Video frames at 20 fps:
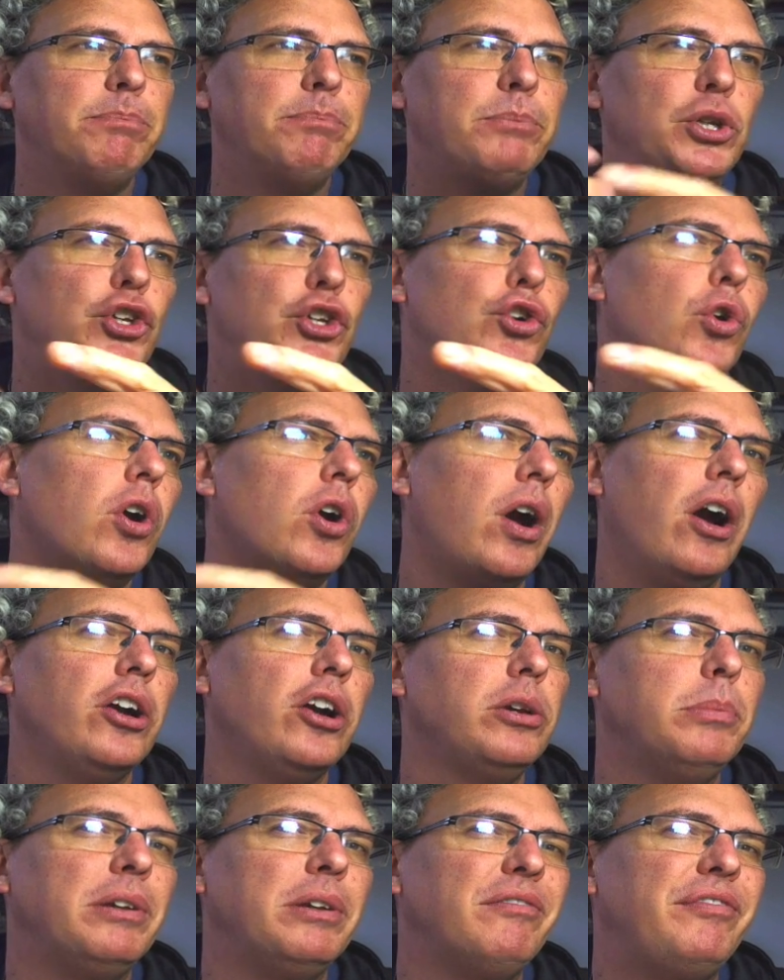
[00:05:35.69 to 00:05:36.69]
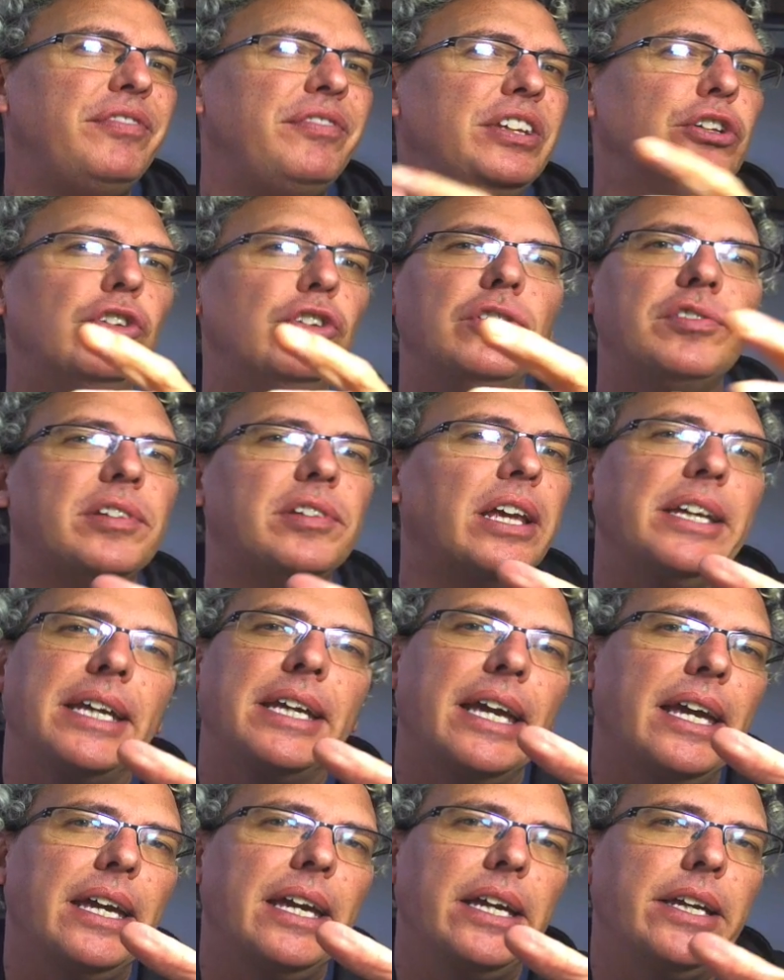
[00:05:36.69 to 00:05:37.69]
your argument feels like
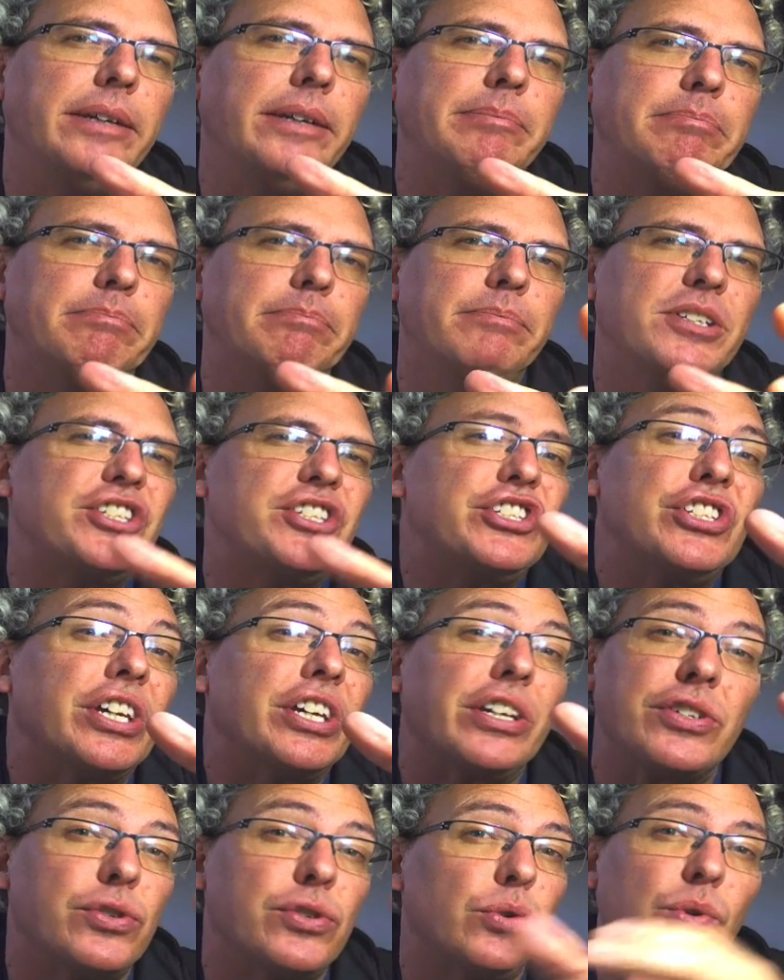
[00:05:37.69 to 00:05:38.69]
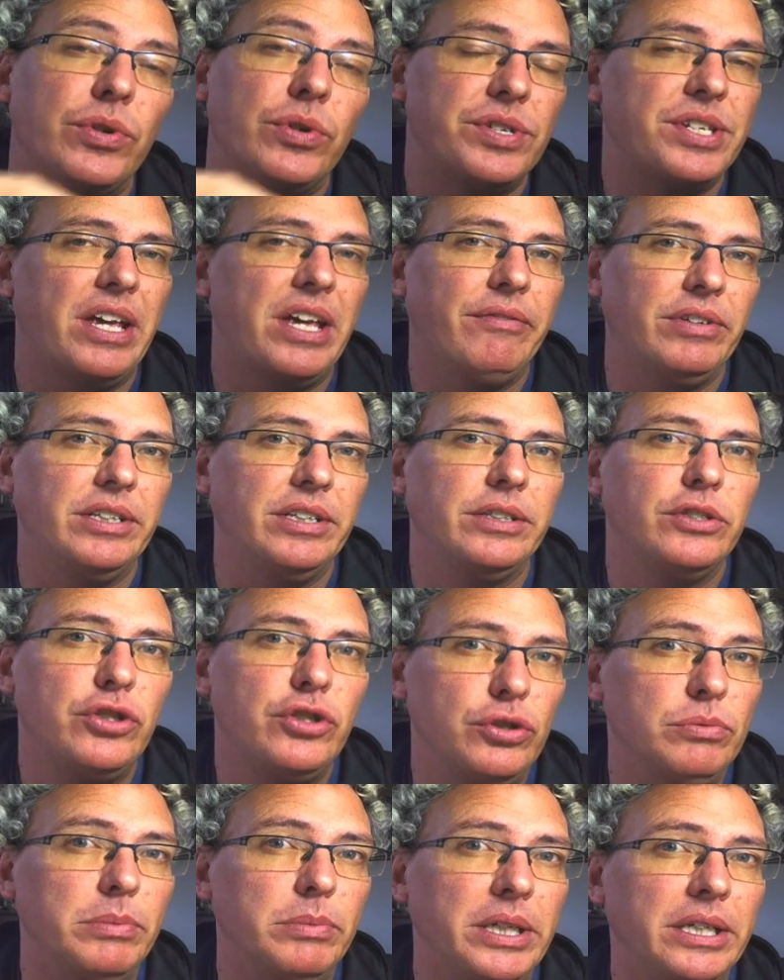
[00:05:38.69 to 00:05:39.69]
a 6 or 7
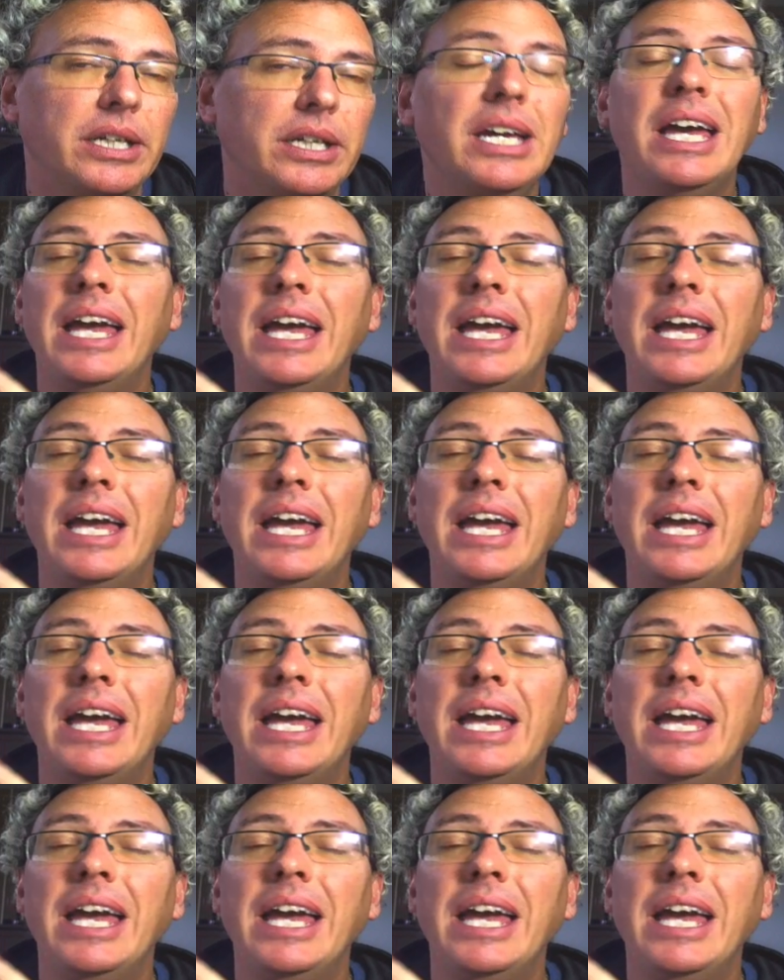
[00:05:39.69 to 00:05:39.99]
to me.